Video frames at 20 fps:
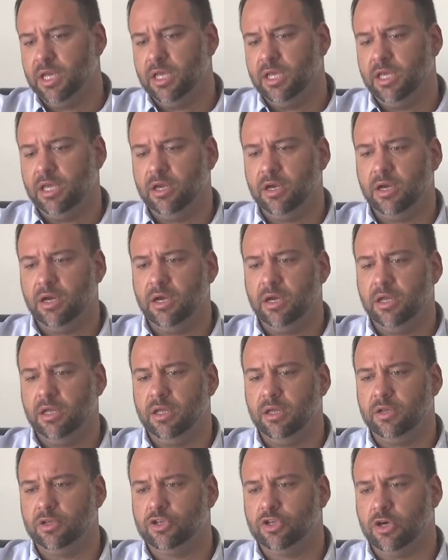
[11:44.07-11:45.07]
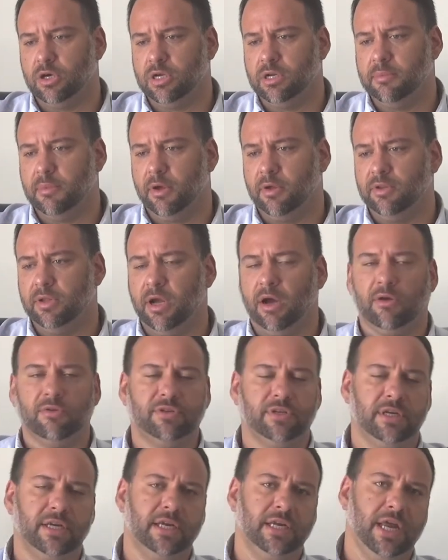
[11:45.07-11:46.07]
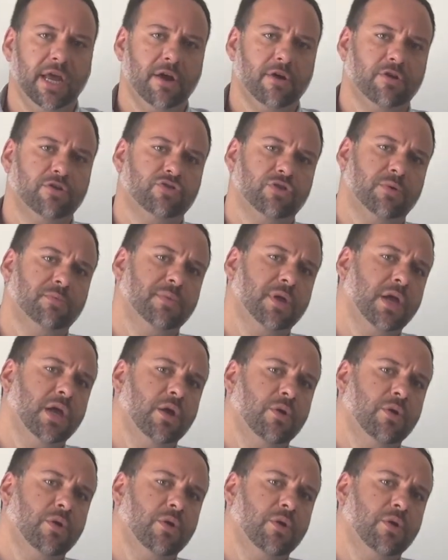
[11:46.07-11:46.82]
Here you're talking about the alternate airdrome.